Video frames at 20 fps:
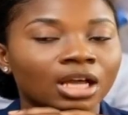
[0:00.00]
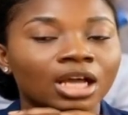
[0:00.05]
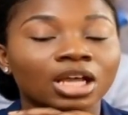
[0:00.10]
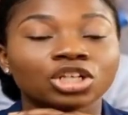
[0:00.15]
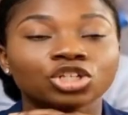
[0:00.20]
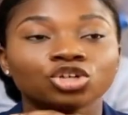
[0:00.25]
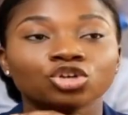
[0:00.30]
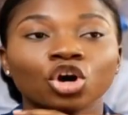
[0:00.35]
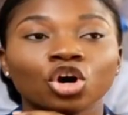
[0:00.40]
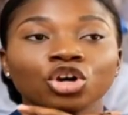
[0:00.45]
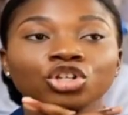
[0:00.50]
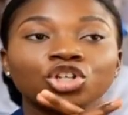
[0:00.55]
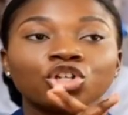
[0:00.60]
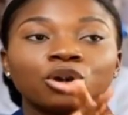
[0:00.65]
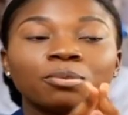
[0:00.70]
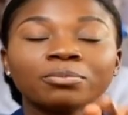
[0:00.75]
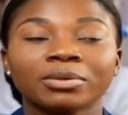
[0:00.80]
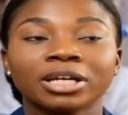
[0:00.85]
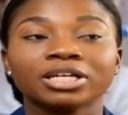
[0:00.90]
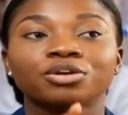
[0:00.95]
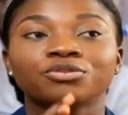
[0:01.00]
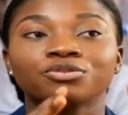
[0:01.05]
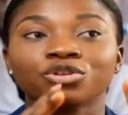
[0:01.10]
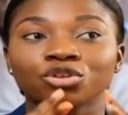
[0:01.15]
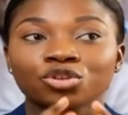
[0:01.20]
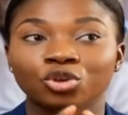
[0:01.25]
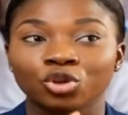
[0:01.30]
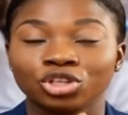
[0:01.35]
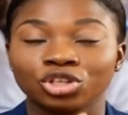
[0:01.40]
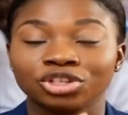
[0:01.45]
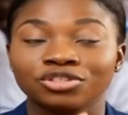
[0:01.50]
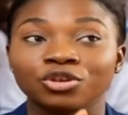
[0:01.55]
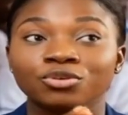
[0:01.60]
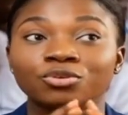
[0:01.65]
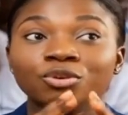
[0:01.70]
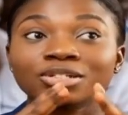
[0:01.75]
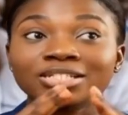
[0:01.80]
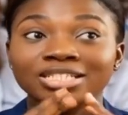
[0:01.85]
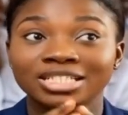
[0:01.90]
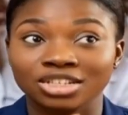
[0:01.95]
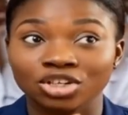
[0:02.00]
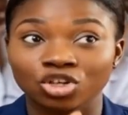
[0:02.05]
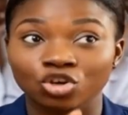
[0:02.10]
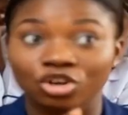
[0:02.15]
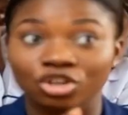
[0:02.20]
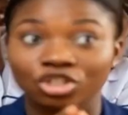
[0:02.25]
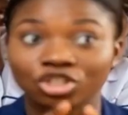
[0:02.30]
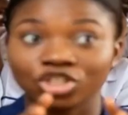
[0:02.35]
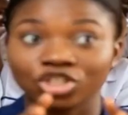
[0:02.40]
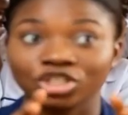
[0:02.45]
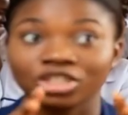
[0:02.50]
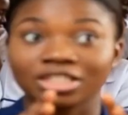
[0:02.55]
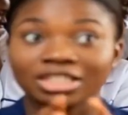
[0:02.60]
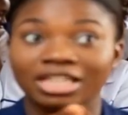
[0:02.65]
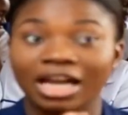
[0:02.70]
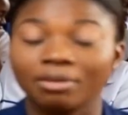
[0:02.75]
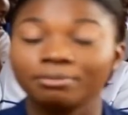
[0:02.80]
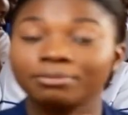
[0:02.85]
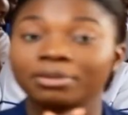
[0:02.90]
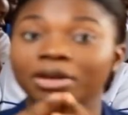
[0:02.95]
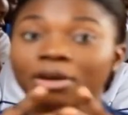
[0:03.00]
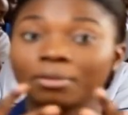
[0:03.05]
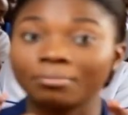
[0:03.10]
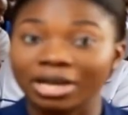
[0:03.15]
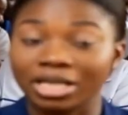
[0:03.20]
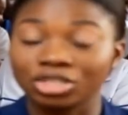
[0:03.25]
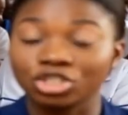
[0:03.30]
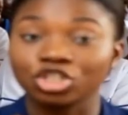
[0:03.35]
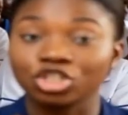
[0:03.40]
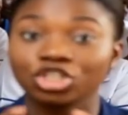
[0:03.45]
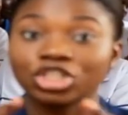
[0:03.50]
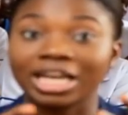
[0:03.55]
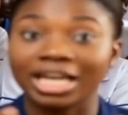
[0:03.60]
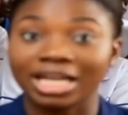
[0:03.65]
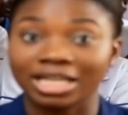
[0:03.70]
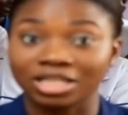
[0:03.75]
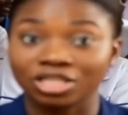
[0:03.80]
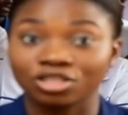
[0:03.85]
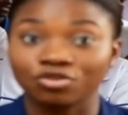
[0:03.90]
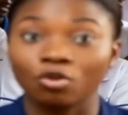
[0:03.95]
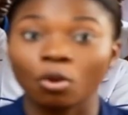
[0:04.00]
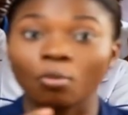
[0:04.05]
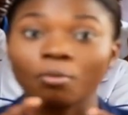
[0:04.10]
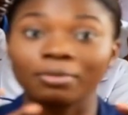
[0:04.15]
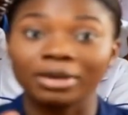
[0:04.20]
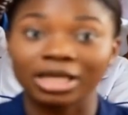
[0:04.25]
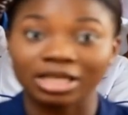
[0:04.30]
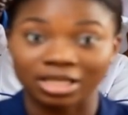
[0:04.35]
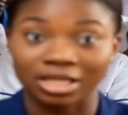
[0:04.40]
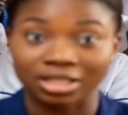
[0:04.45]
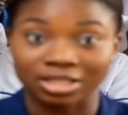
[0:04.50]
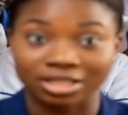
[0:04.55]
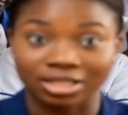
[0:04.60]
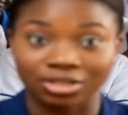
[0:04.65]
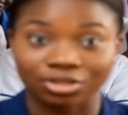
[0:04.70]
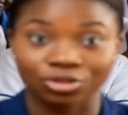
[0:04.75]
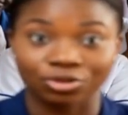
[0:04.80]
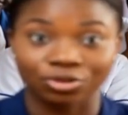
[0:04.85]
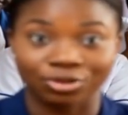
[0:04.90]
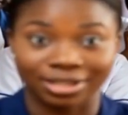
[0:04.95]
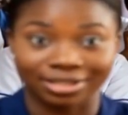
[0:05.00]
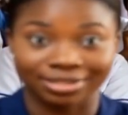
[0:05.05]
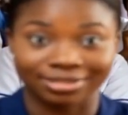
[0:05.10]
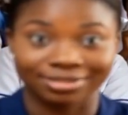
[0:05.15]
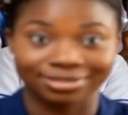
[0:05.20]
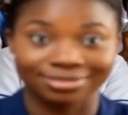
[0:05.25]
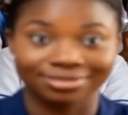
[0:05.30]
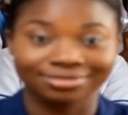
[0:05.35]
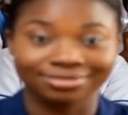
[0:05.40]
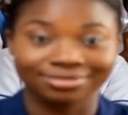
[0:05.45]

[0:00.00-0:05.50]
Structuring pathophysiology for disease conditions have been a major challenge for many nursing students.